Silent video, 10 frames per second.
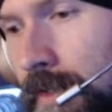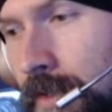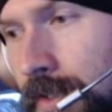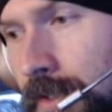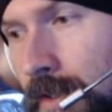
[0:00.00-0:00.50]

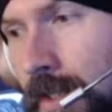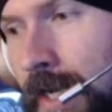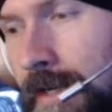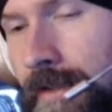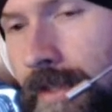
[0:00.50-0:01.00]
just a
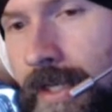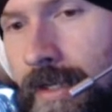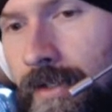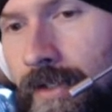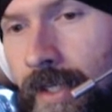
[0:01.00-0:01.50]
lot of
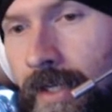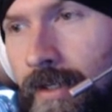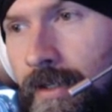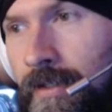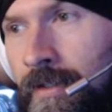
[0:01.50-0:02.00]
things
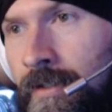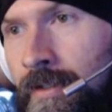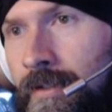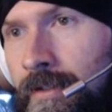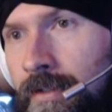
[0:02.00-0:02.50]
that
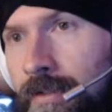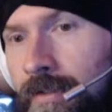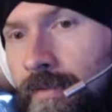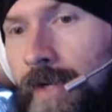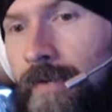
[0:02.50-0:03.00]

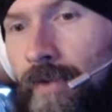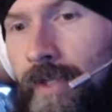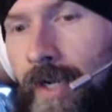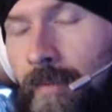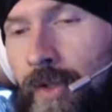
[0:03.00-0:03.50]
we have to
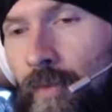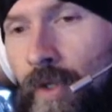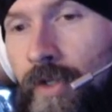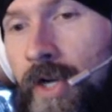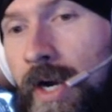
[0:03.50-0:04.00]
look at. But the
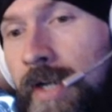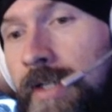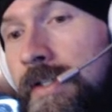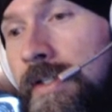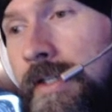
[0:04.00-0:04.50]
word God
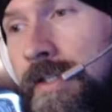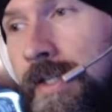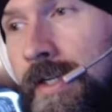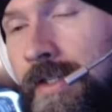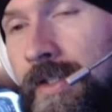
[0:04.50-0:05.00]
doesn't
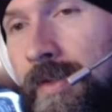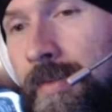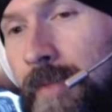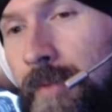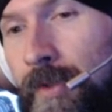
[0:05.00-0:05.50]
exist,
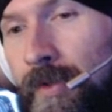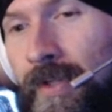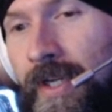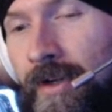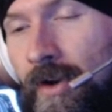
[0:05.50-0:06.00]
and people are
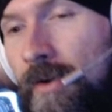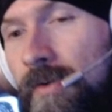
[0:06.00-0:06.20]
like, oh,